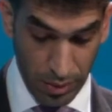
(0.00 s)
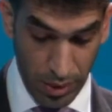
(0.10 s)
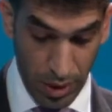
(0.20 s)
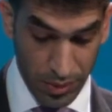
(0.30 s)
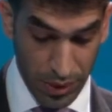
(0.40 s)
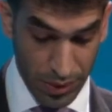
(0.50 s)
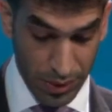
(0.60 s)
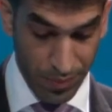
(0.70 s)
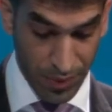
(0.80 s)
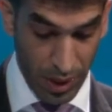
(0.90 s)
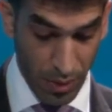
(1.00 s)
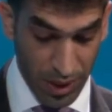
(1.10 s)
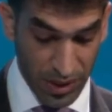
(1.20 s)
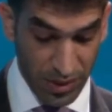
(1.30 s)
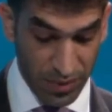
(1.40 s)
options. Our
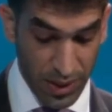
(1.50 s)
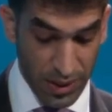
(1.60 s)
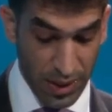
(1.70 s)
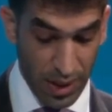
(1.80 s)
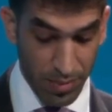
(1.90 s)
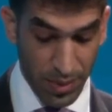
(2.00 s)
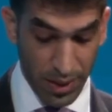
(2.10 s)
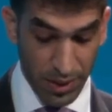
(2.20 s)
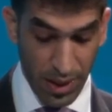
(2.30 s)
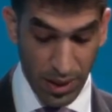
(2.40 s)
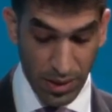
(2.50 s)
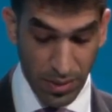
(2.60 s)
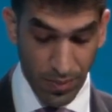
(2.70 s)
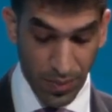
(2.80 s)
achievements have been thanks